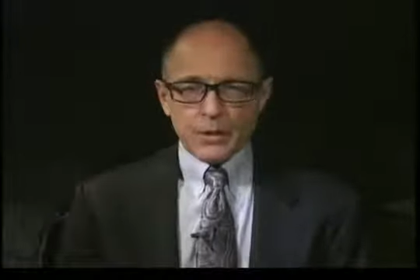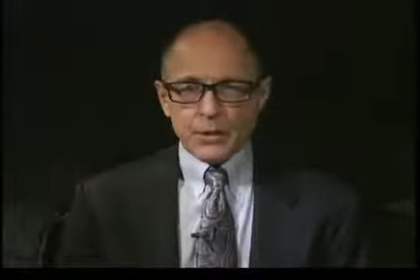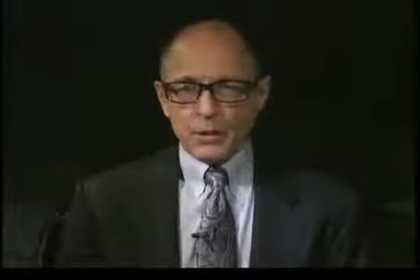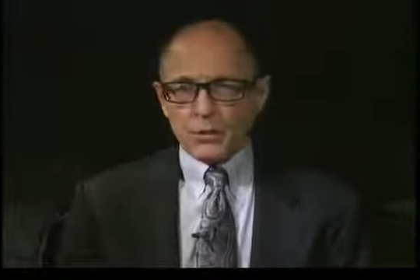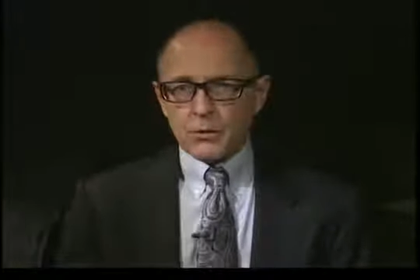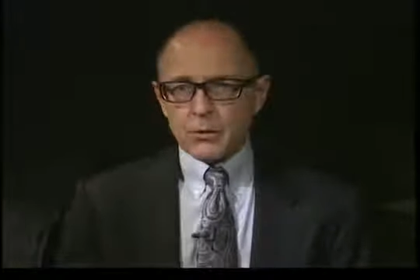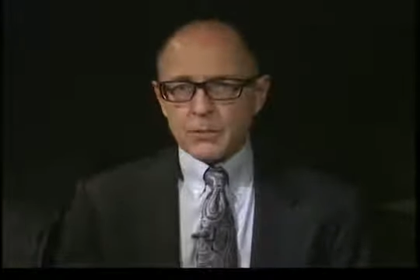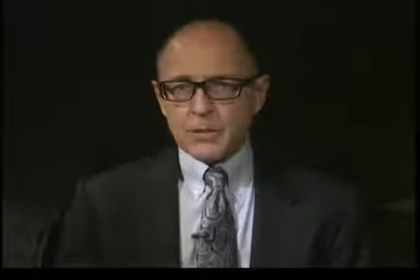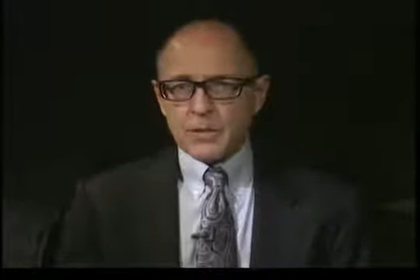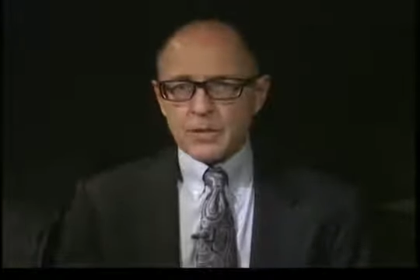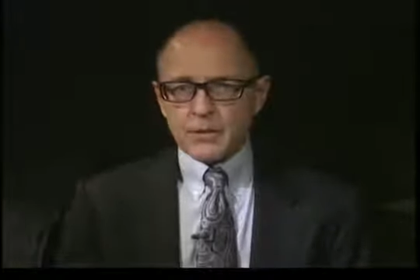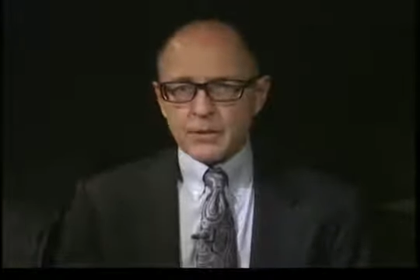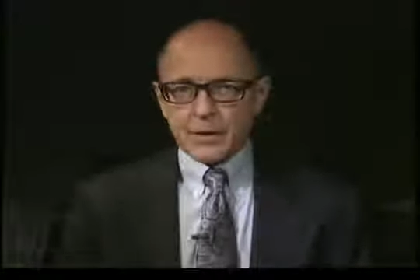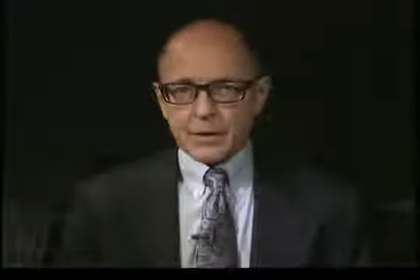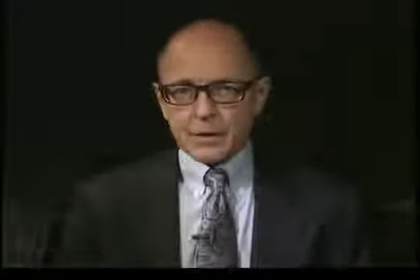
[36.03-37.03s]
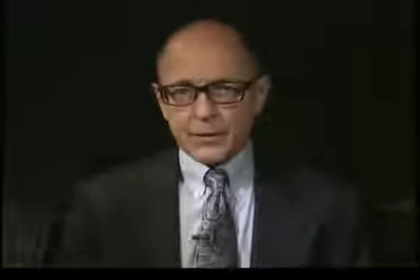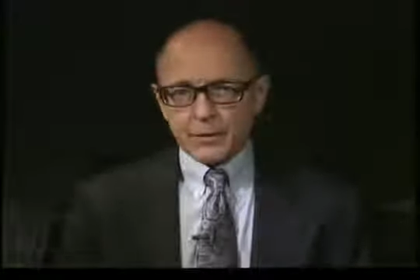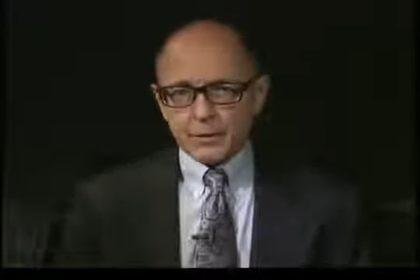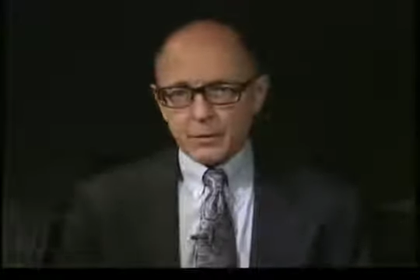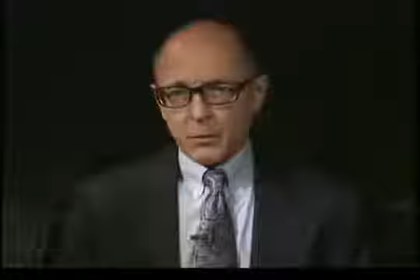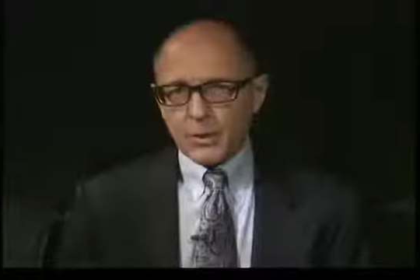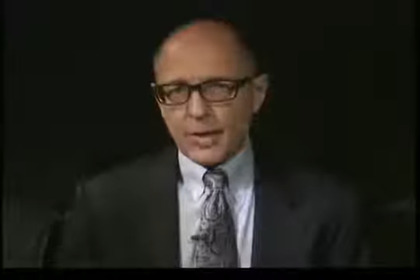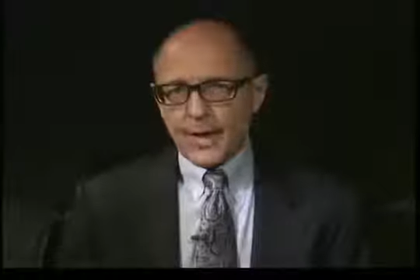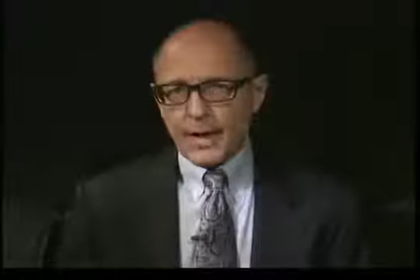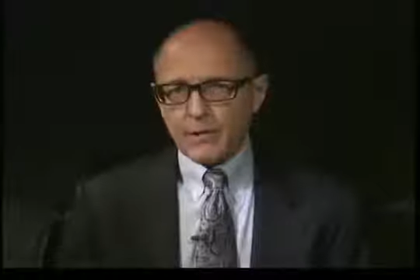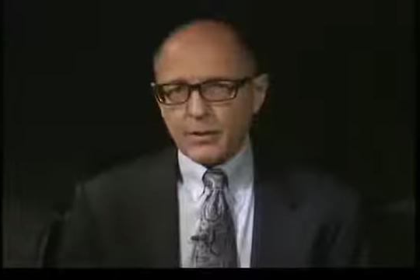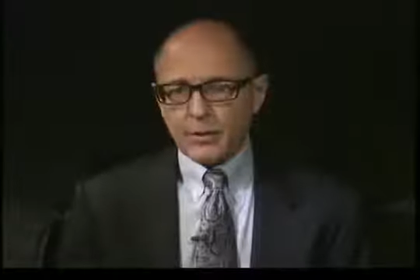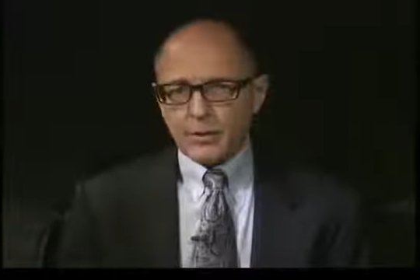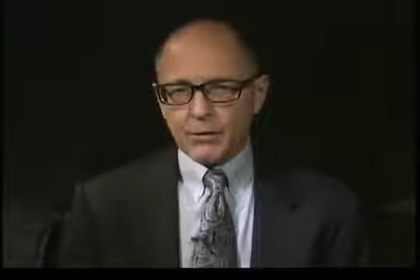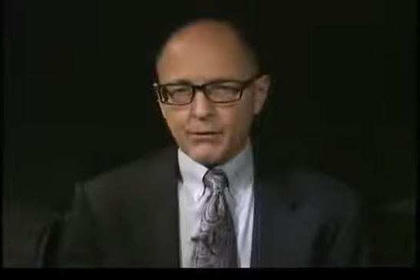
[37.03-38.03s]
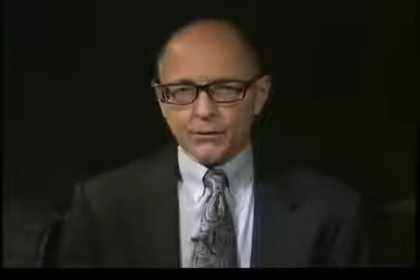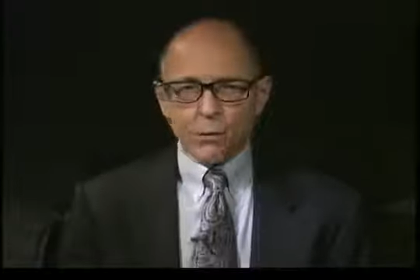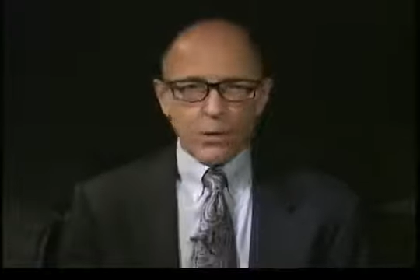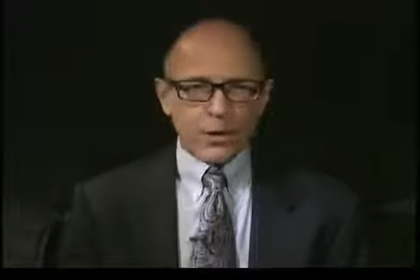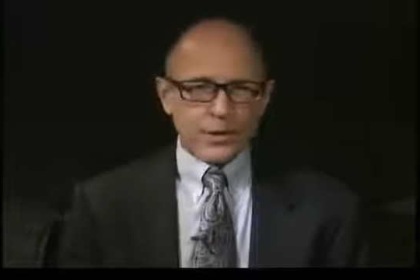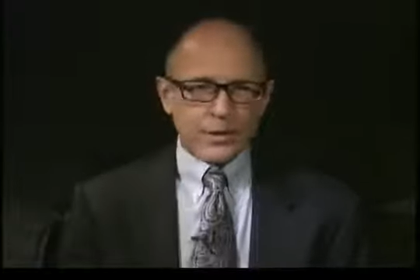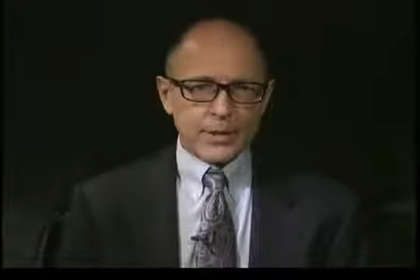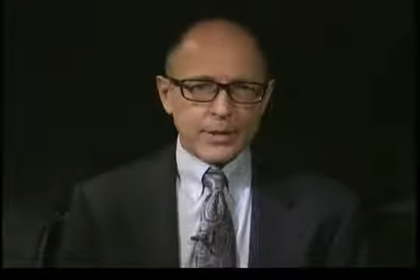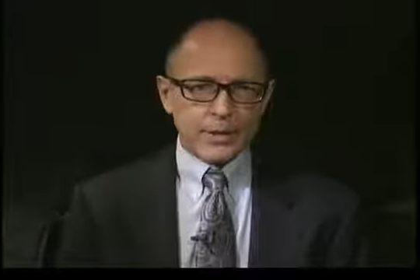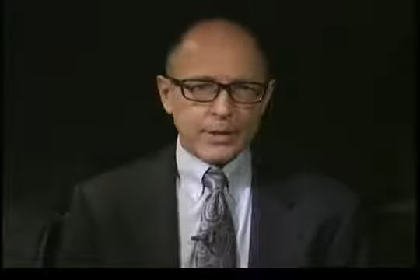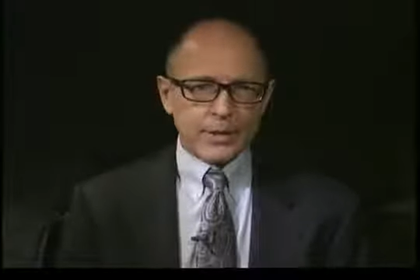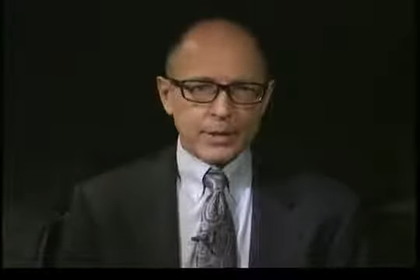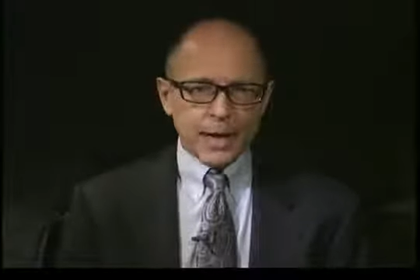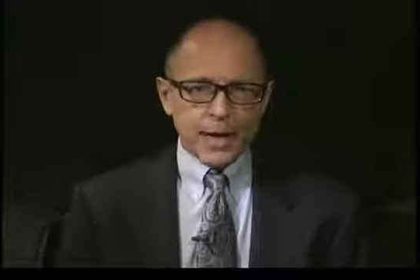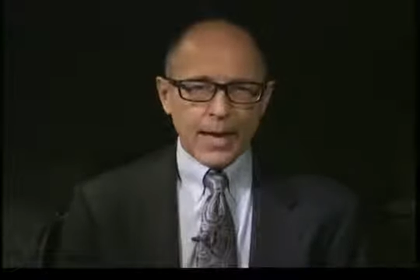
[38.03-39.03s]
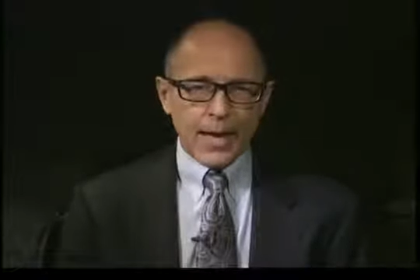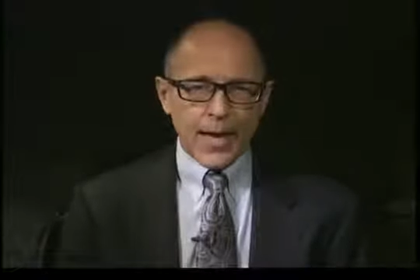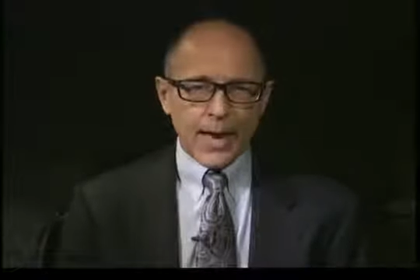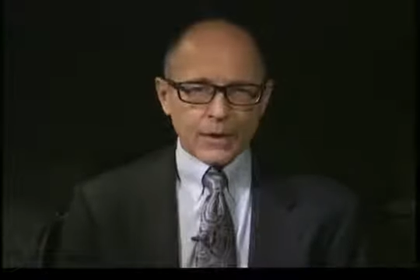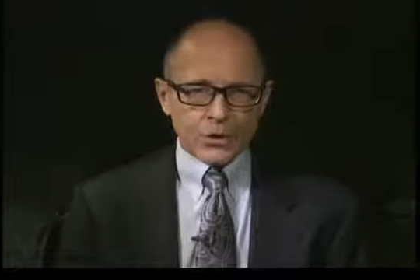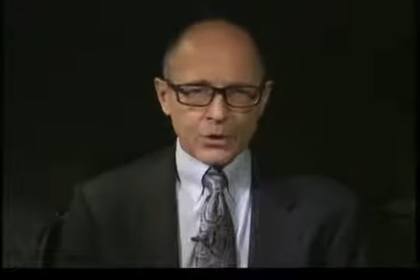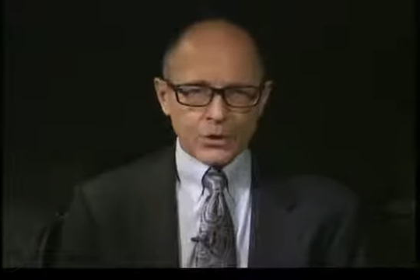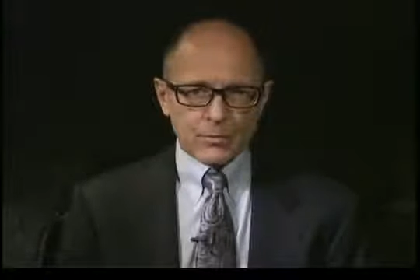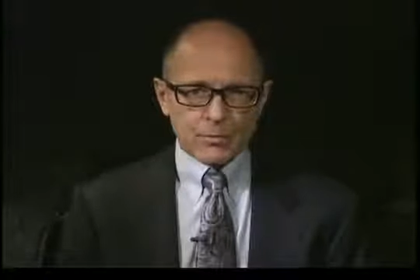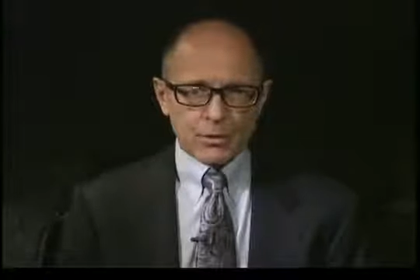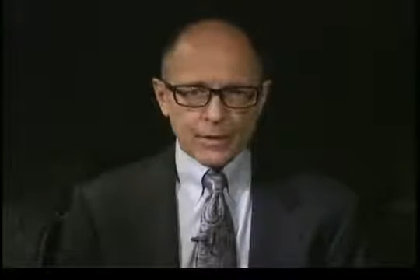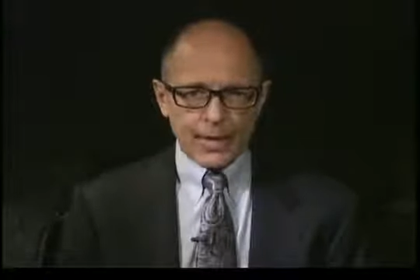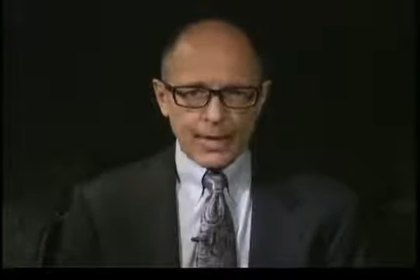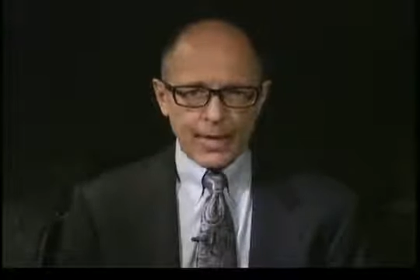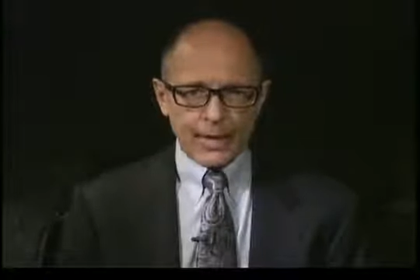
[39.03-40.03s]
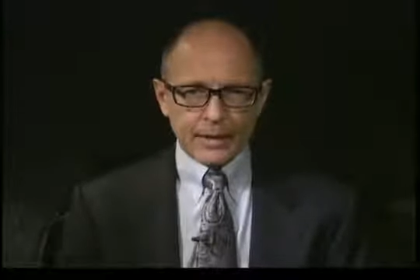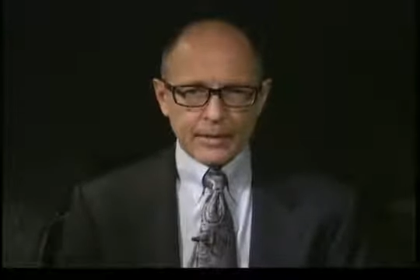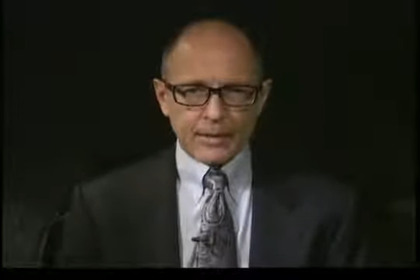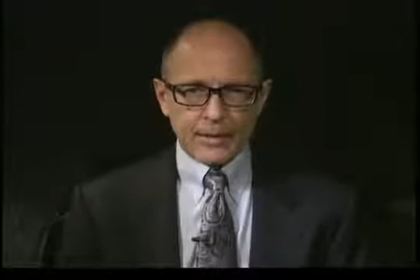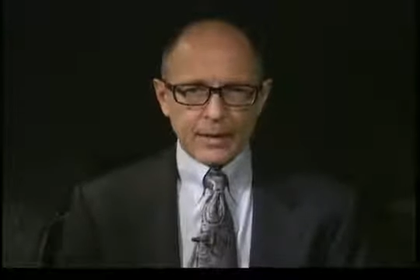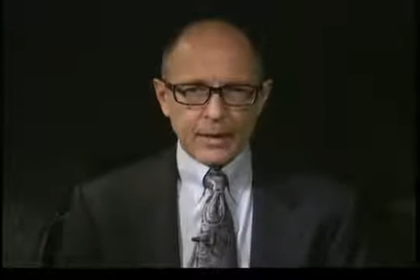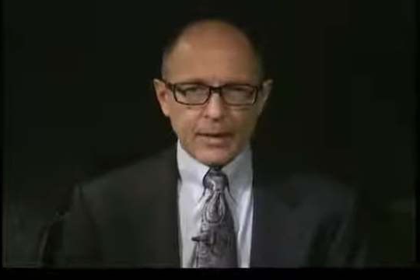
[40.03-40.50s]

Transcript: So specifically, we have a four-tiered action plan,